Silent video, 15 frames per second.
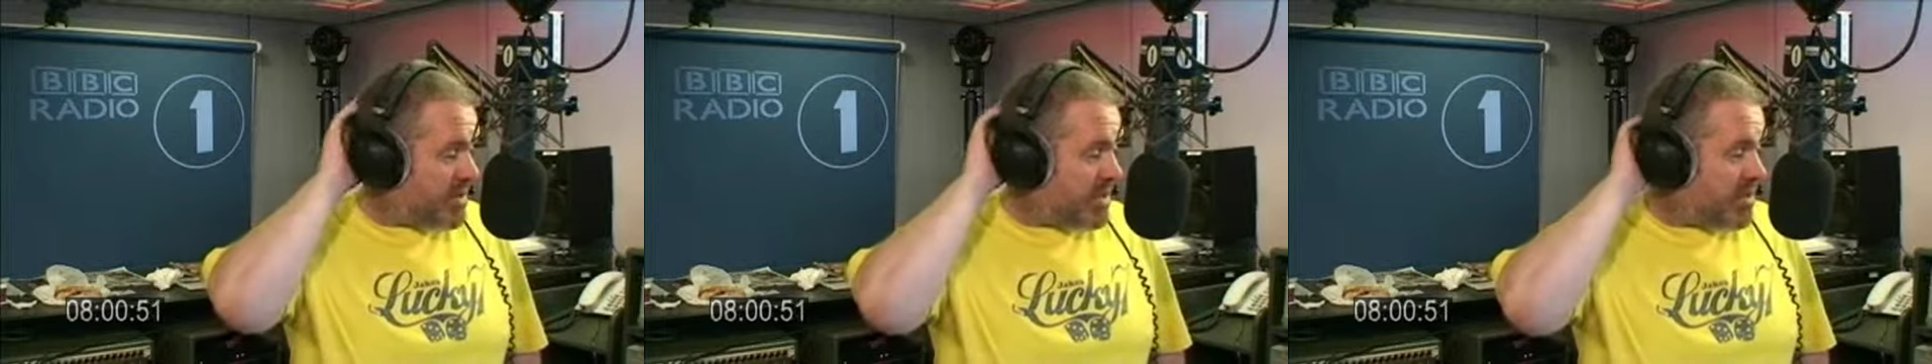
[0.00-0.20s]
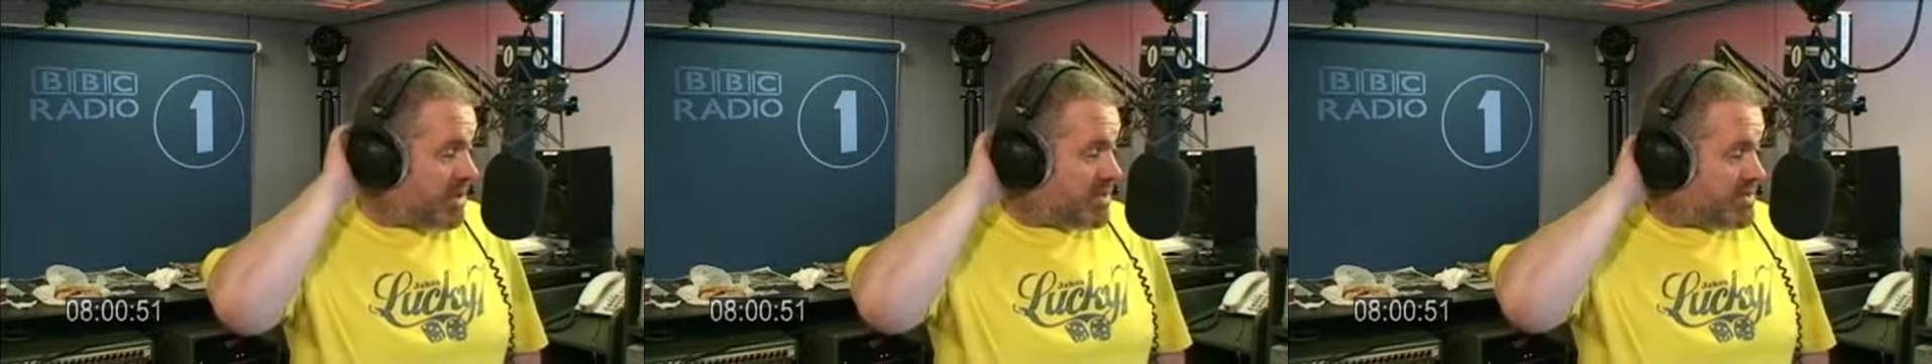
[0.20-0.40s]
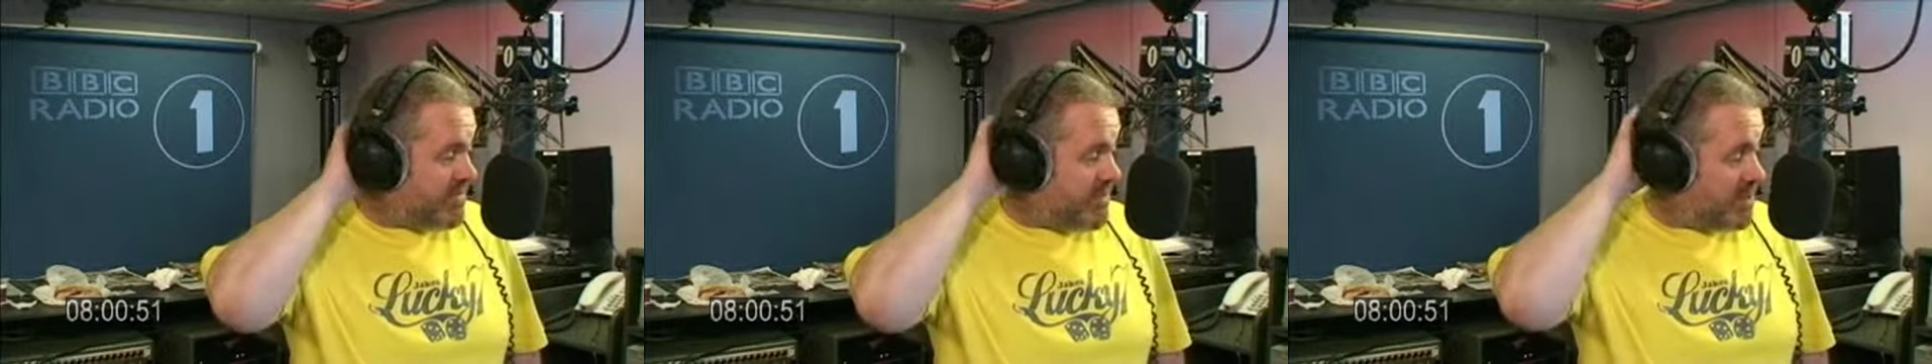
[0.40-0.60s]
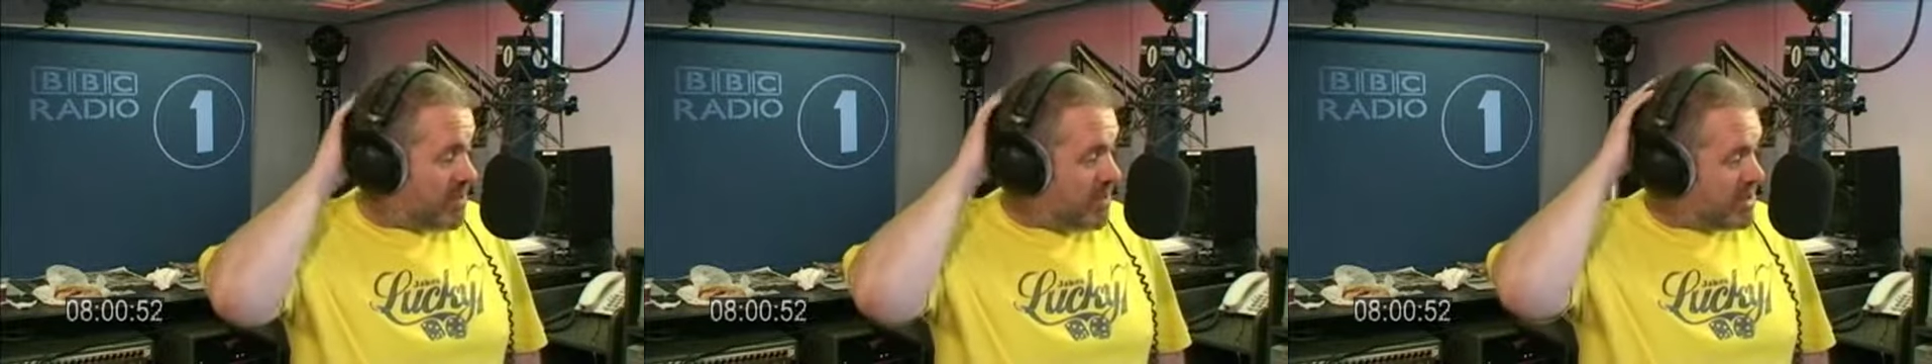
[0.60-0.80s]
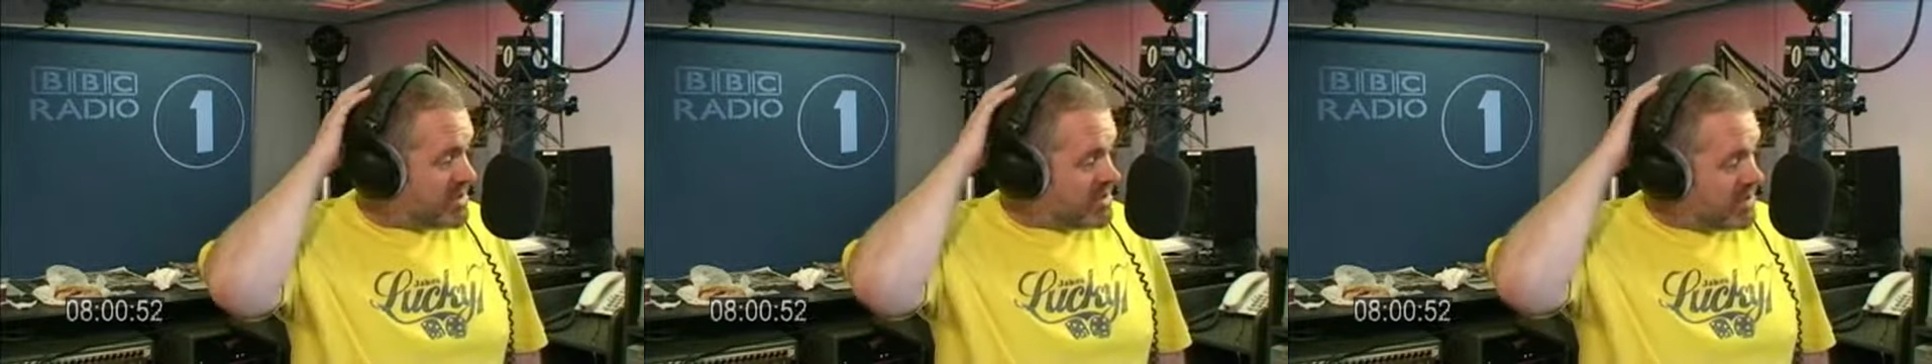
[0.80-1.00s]
by the way, so if you
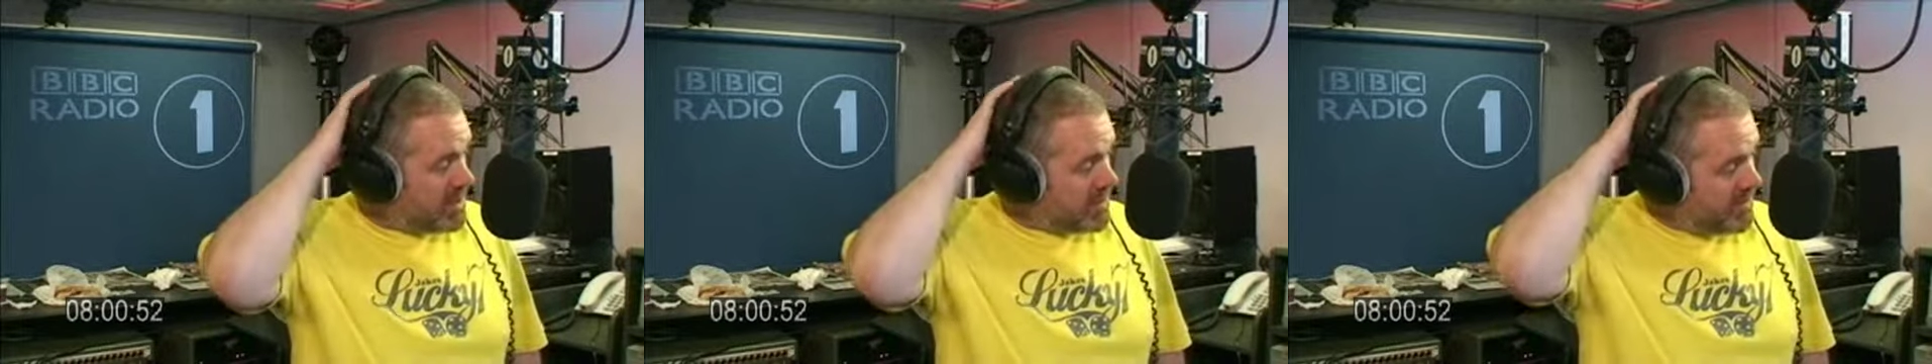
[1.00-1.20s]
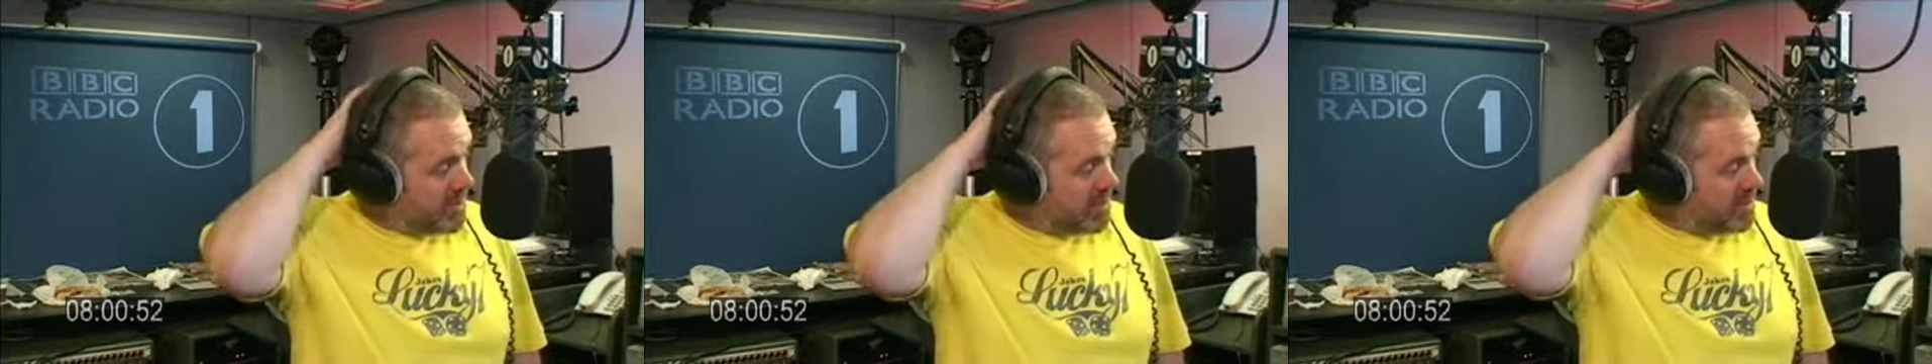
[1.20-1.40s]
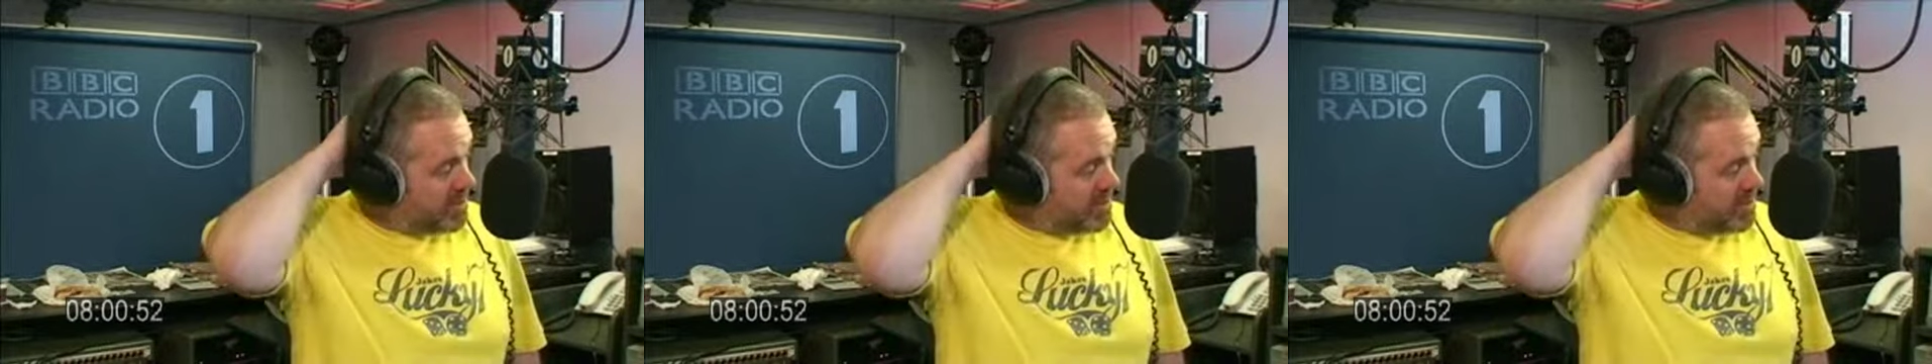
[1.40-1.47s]
want to watch the interview,